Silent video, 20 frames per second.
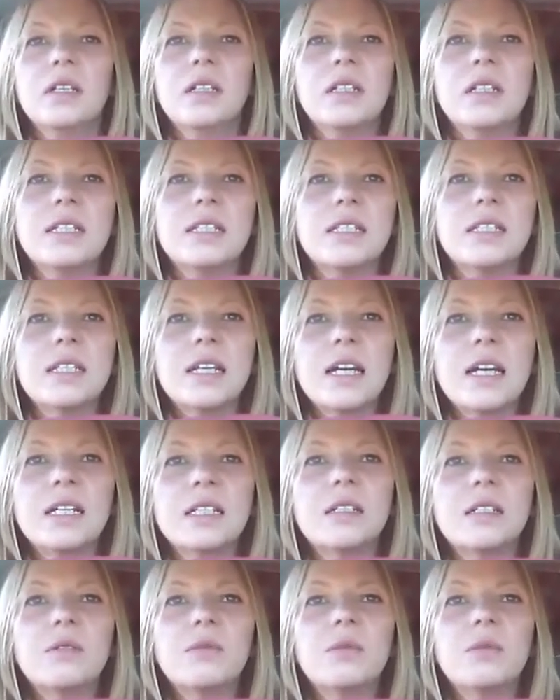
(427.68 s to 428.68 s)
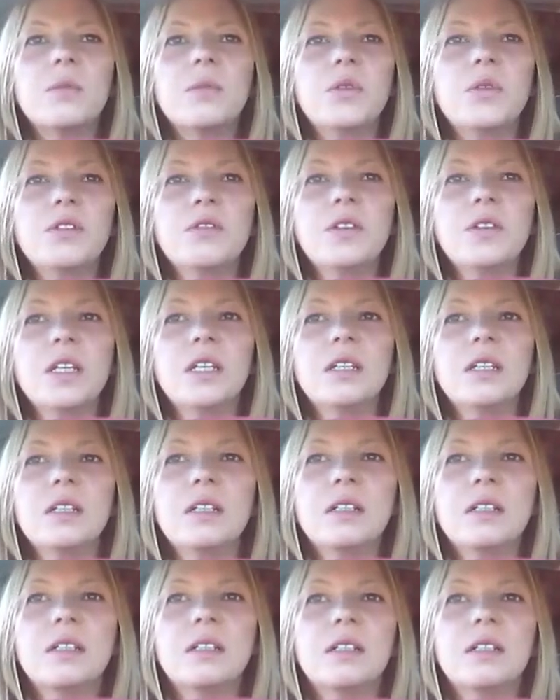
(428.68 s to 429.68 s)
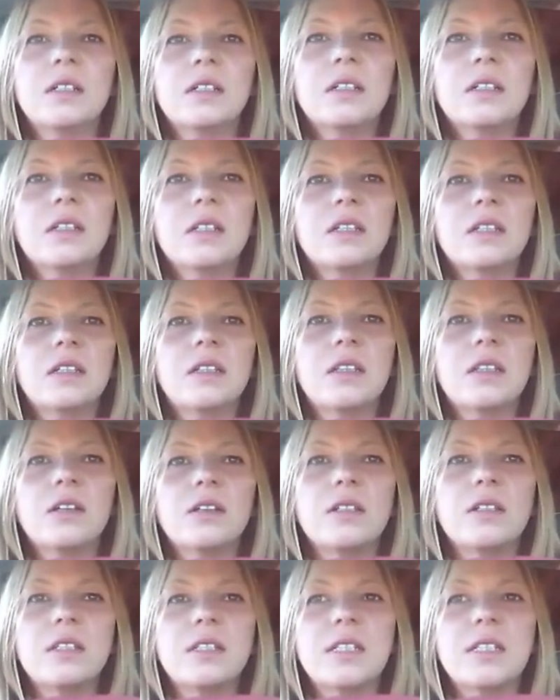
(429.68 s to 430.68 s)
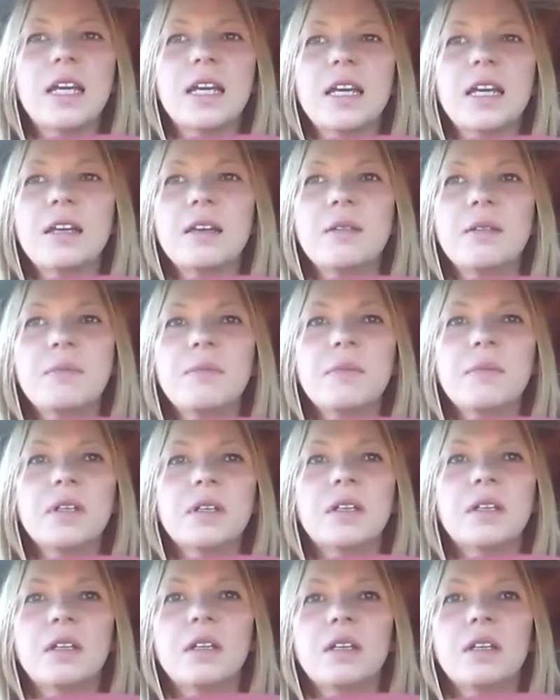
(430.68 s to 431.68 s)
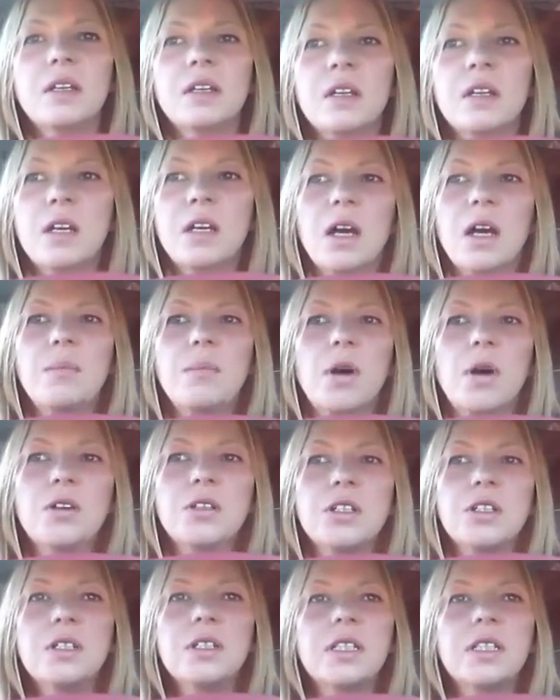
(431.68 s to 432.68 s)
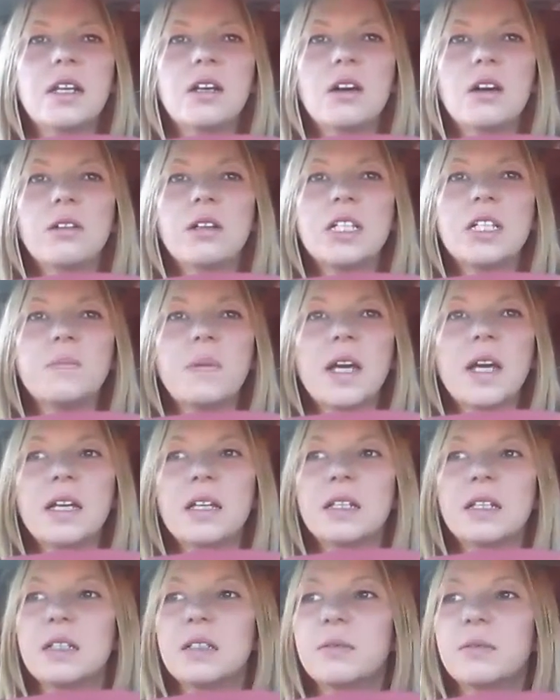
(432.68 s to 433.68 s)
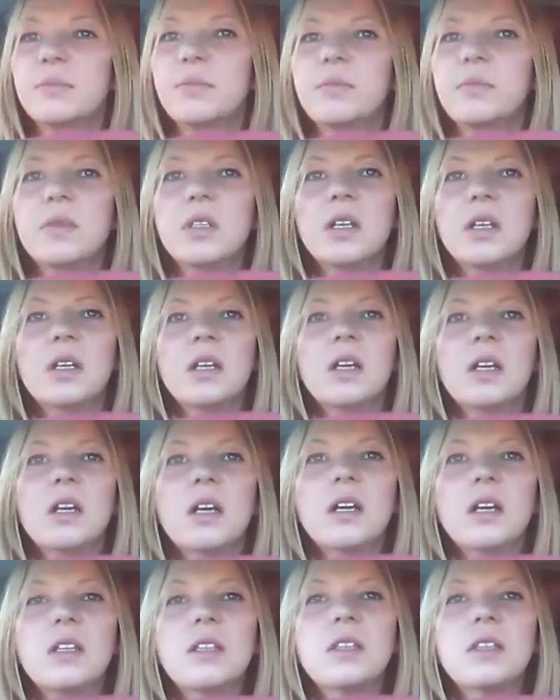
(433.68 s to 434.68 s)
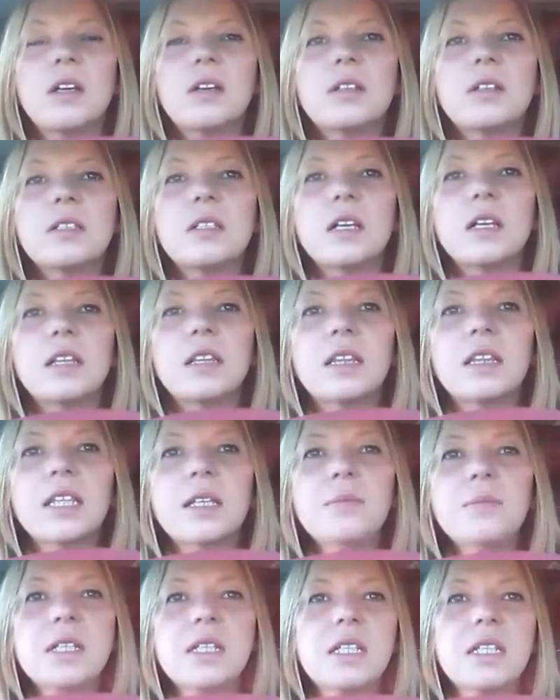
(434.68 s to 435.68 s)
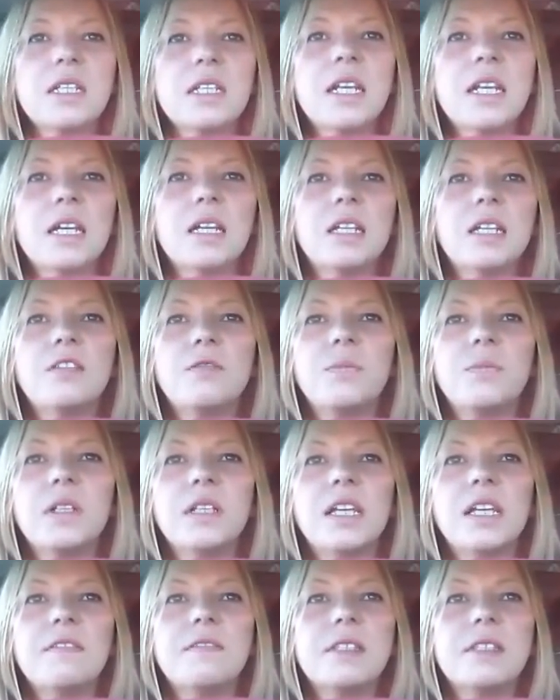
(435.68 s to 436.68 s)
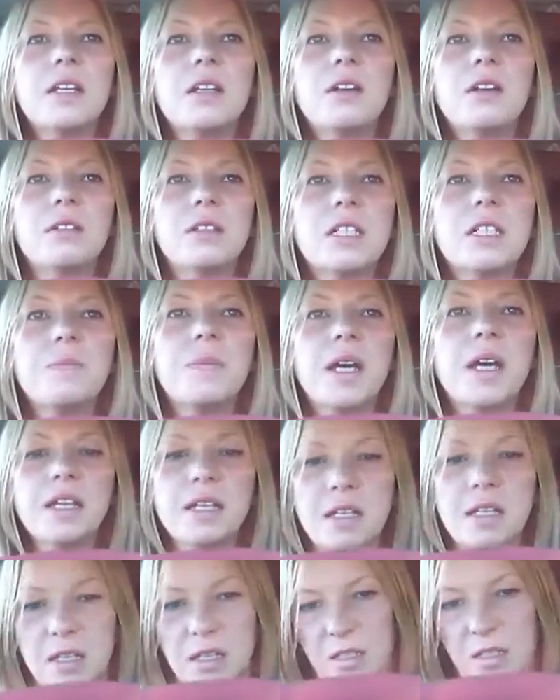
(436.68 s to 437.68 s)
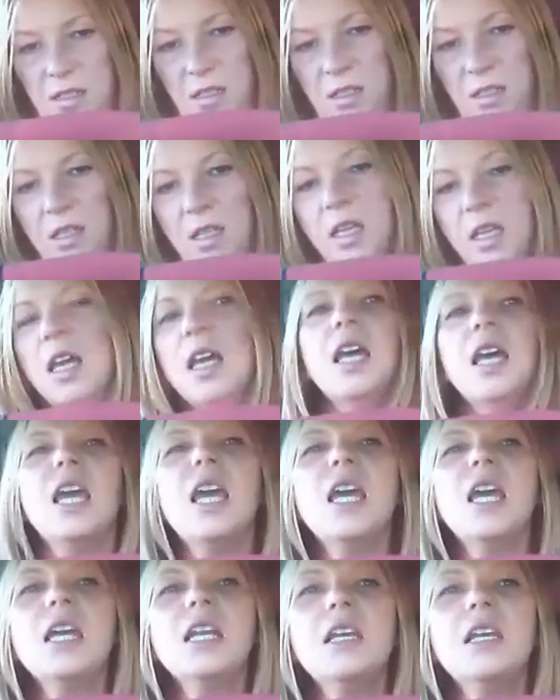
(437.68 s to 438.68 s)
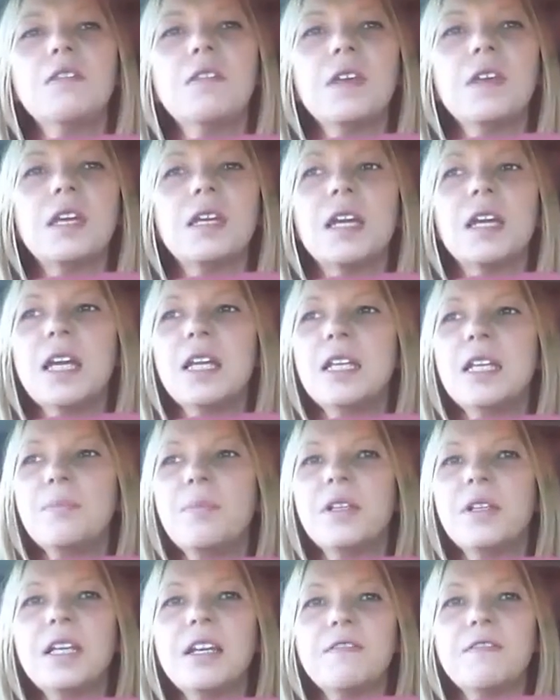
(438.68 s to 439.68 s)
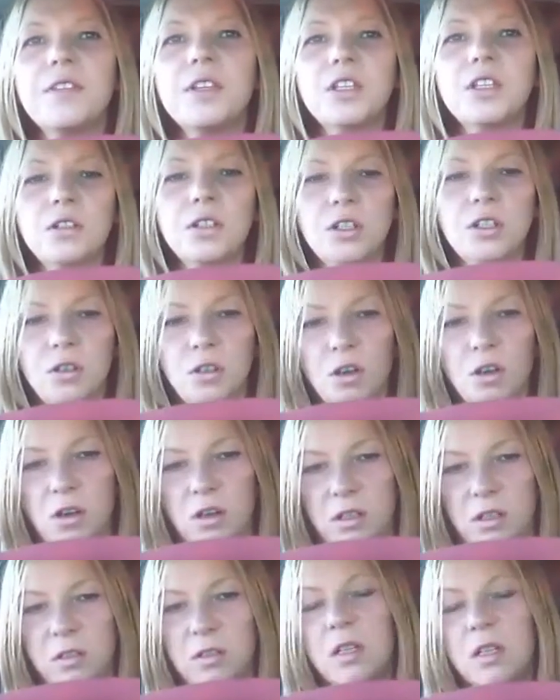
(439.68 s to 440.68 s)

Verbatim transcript: let's start removing those damn emotions that hold us back, those limited negative beliefs that hold us back, anything, any belief that you took on,